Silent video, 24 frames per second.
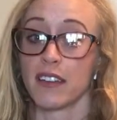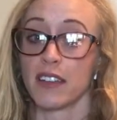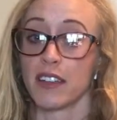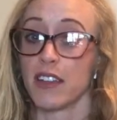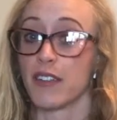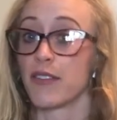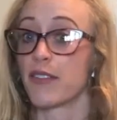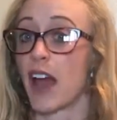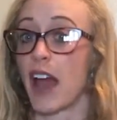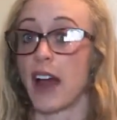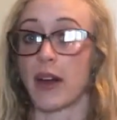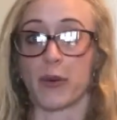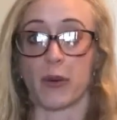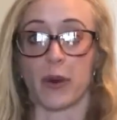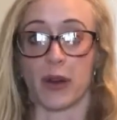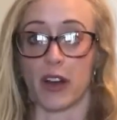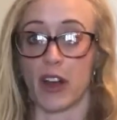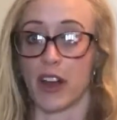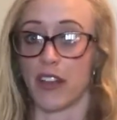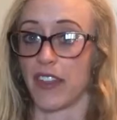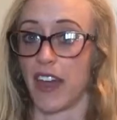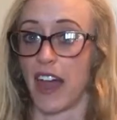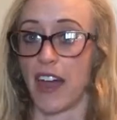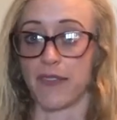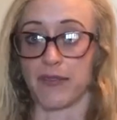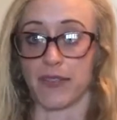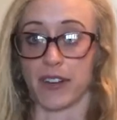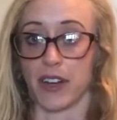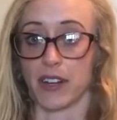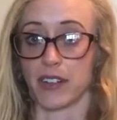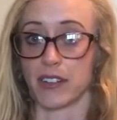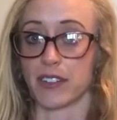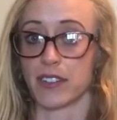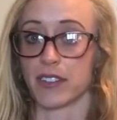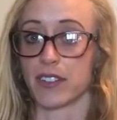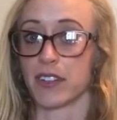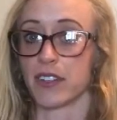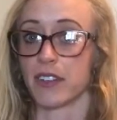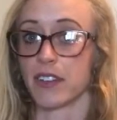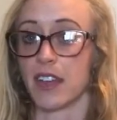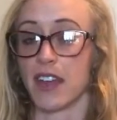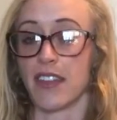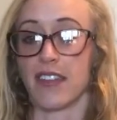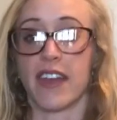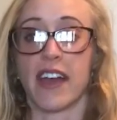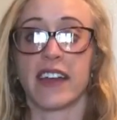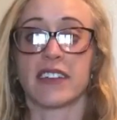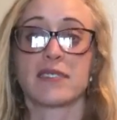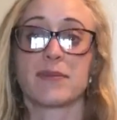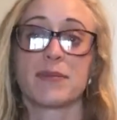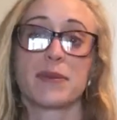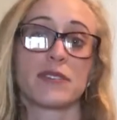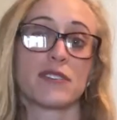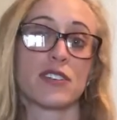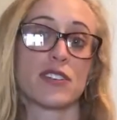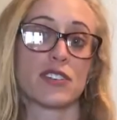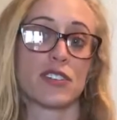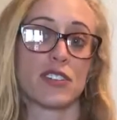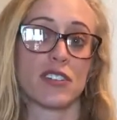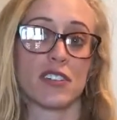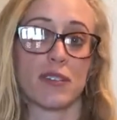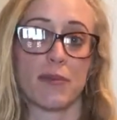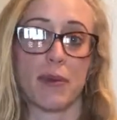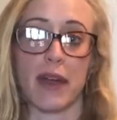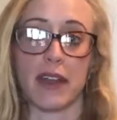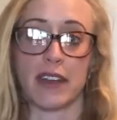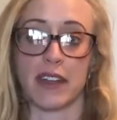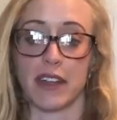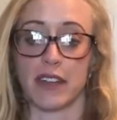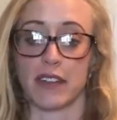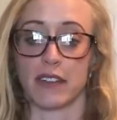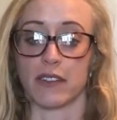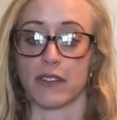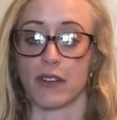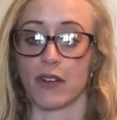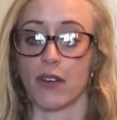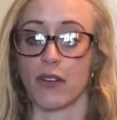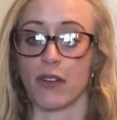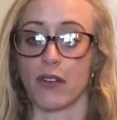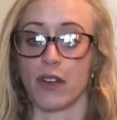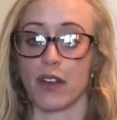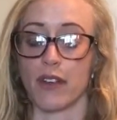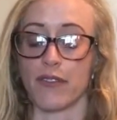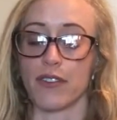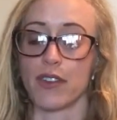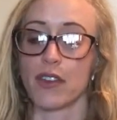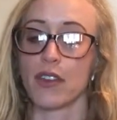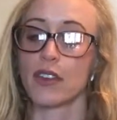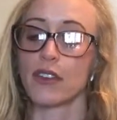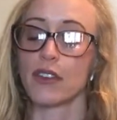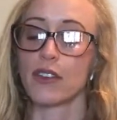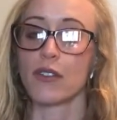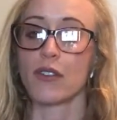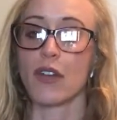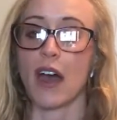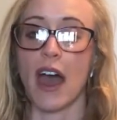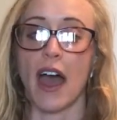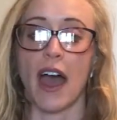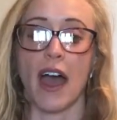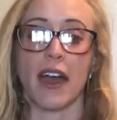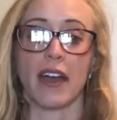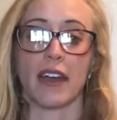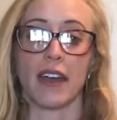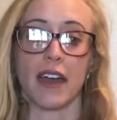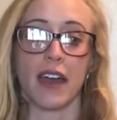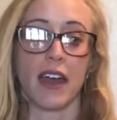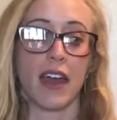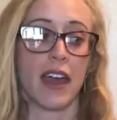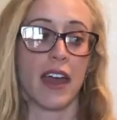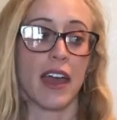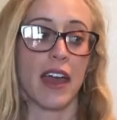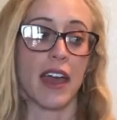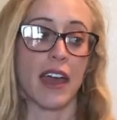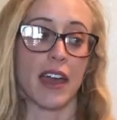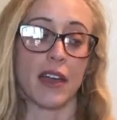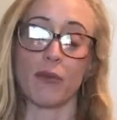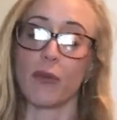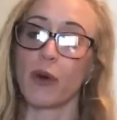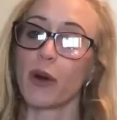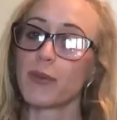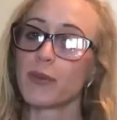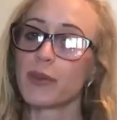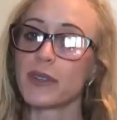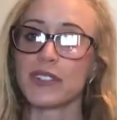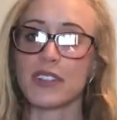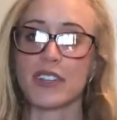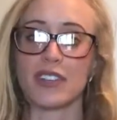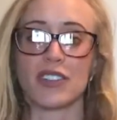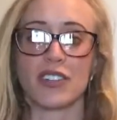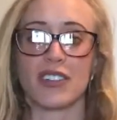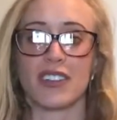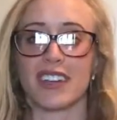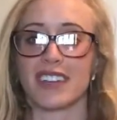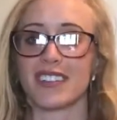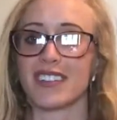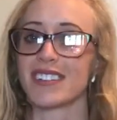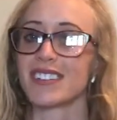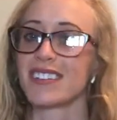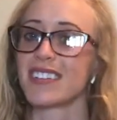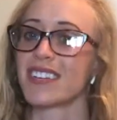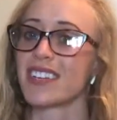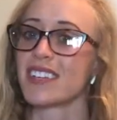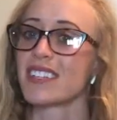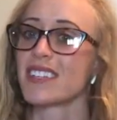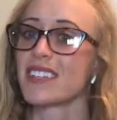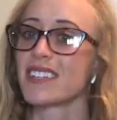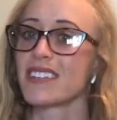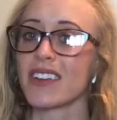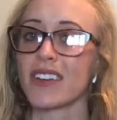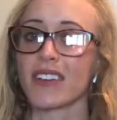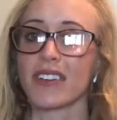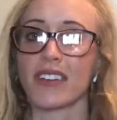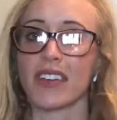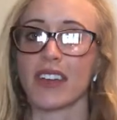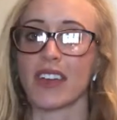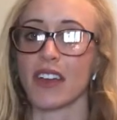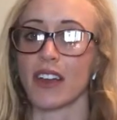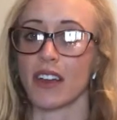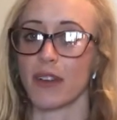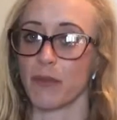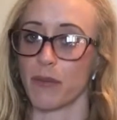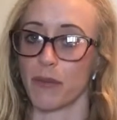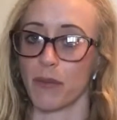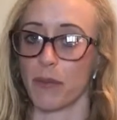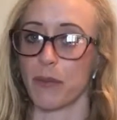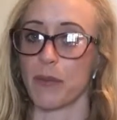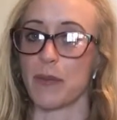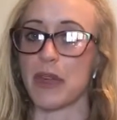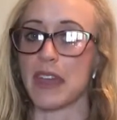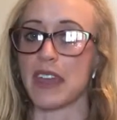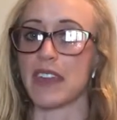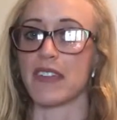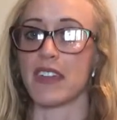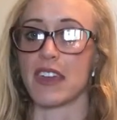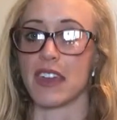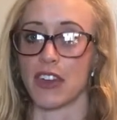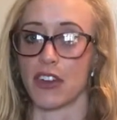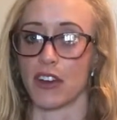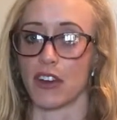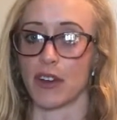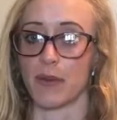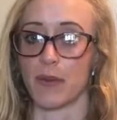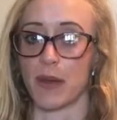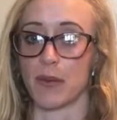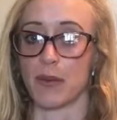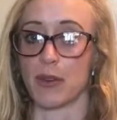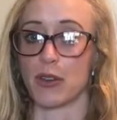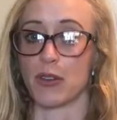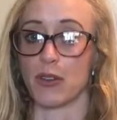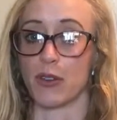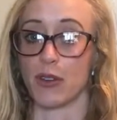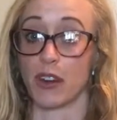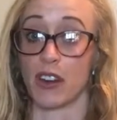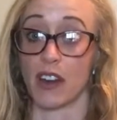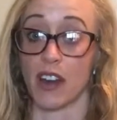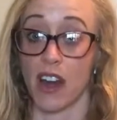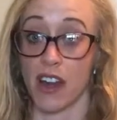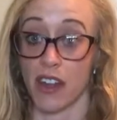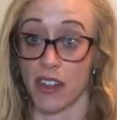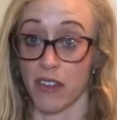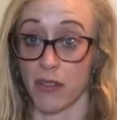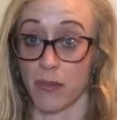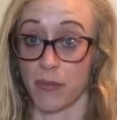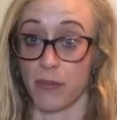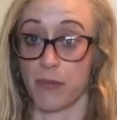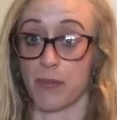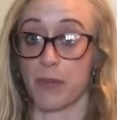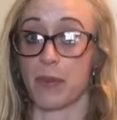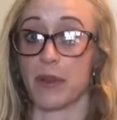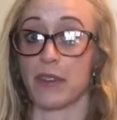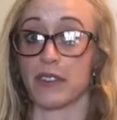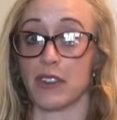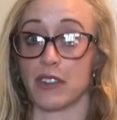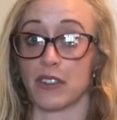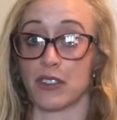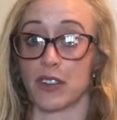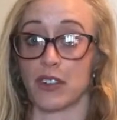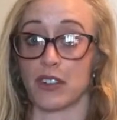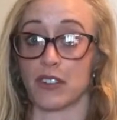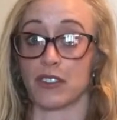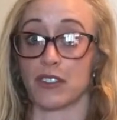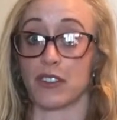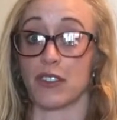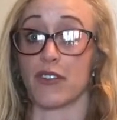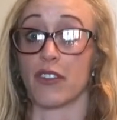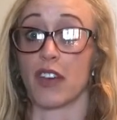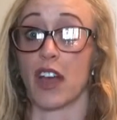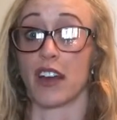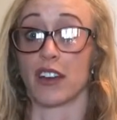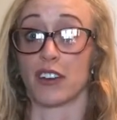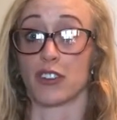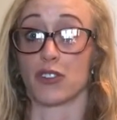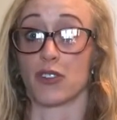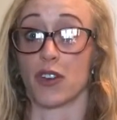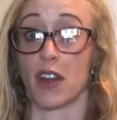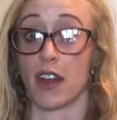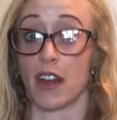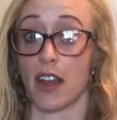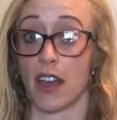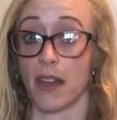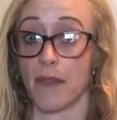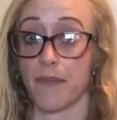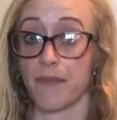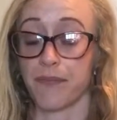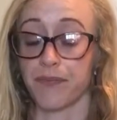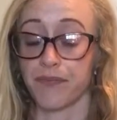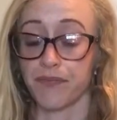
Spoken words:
you've got to work on that first. And that's position dependent. So if you can do that in one position, that doesn't necessarily mean that you're going to be able to do it in another position, so you've got to train it.